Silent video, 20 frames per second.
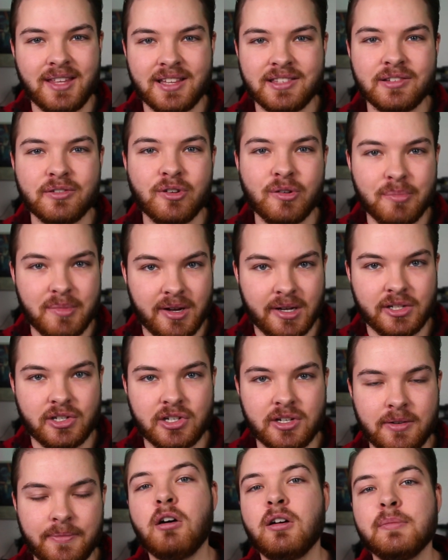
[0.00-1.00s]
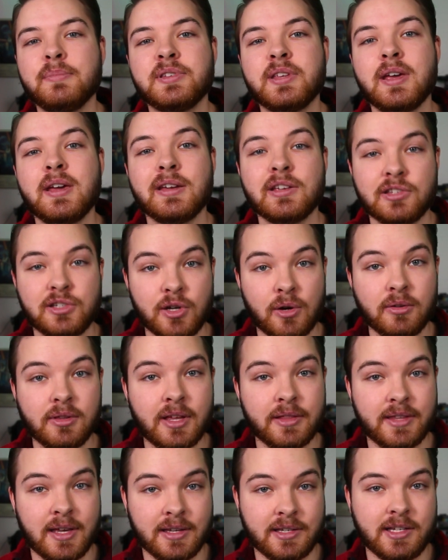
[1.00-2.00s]
That's a little much. All I'm saying is don't
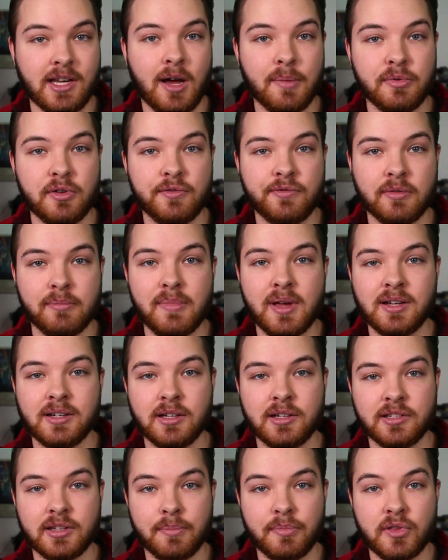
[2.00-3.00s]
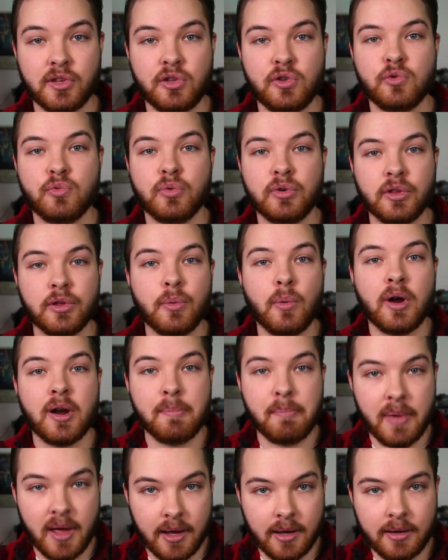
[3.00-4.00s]
let that stop you from making something you really want to
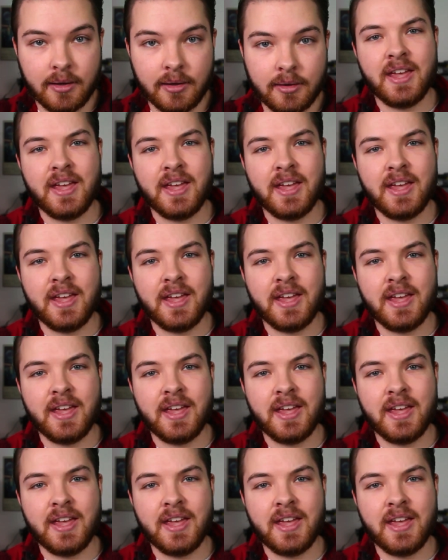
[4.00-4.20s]
make.